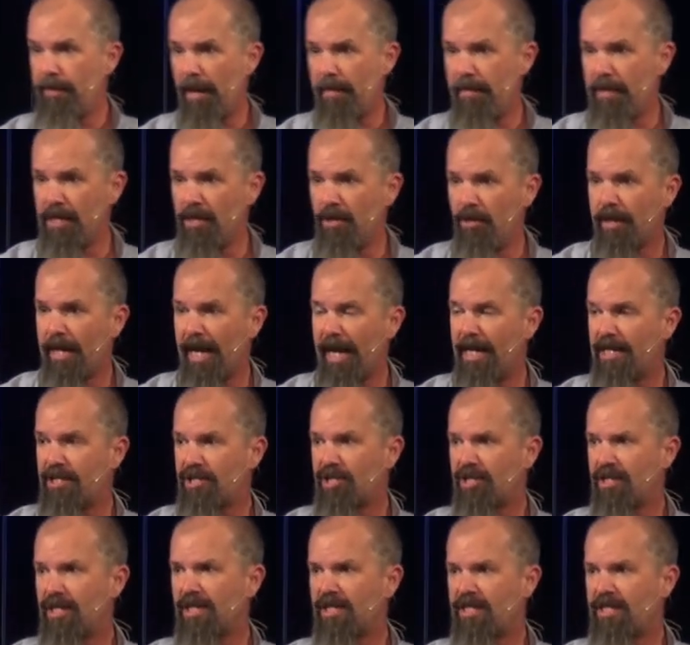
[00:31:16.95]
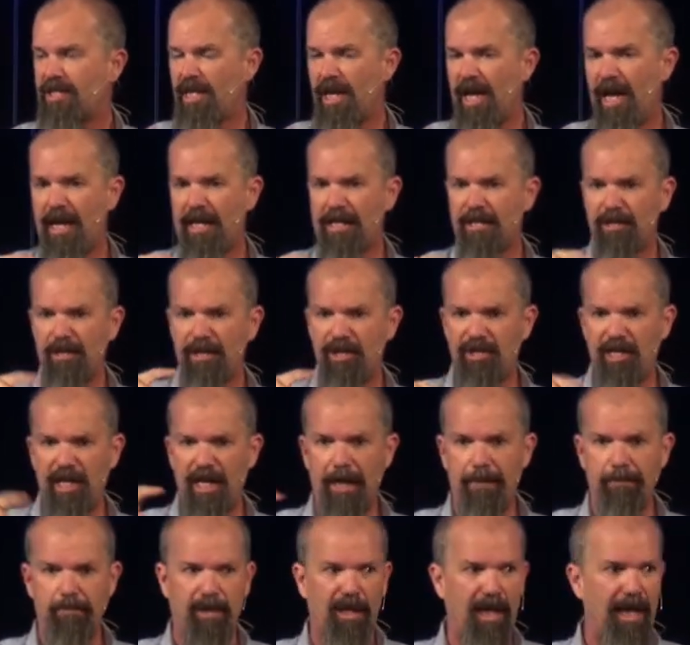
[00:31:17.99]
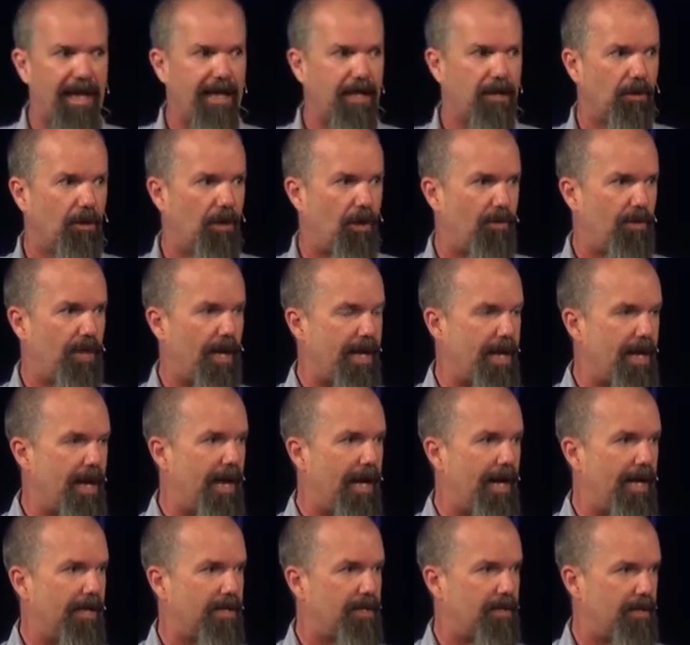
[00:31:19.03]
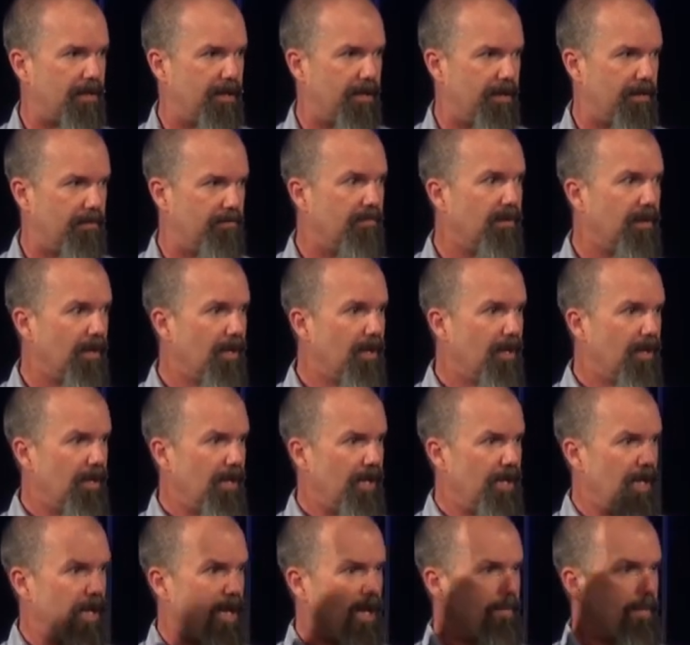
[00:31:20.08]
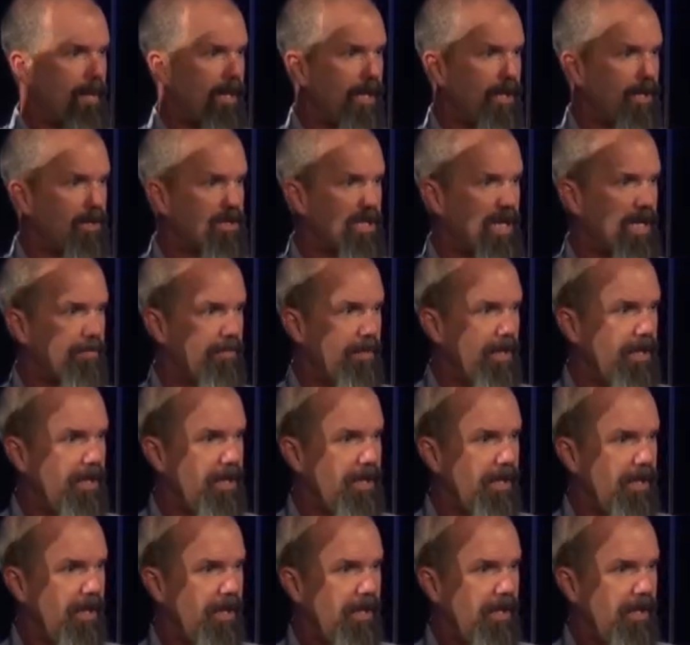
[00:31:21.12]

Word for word: How many of you guys actually stay up later on that night than anybody else like me?